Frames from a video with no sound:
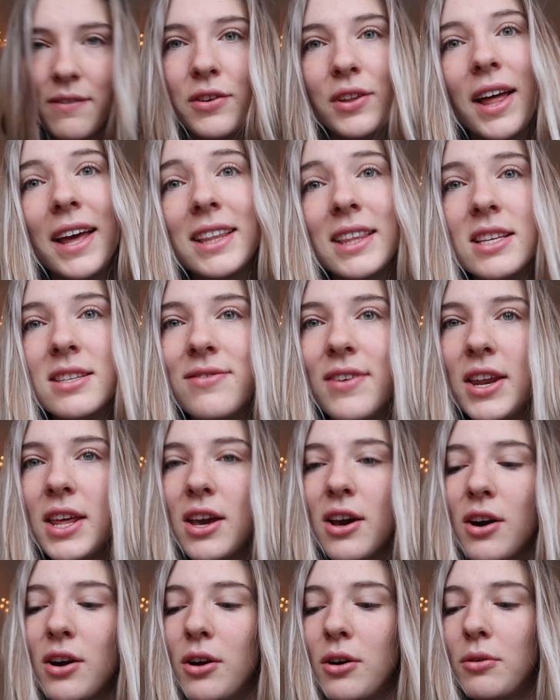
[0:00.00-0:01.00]
If you like this
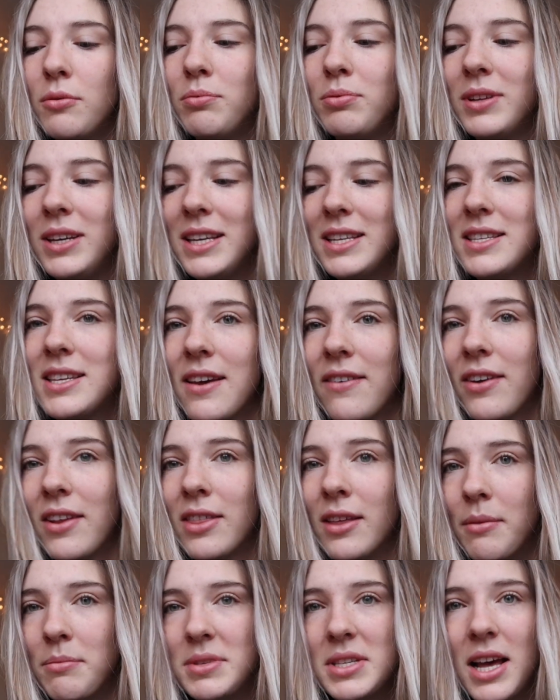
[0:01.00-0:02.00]
video, please give it
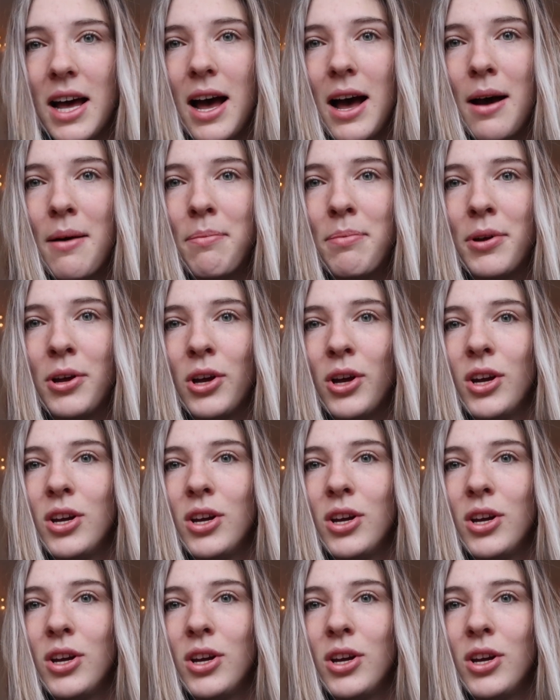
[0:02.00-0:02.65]
a thumbs up.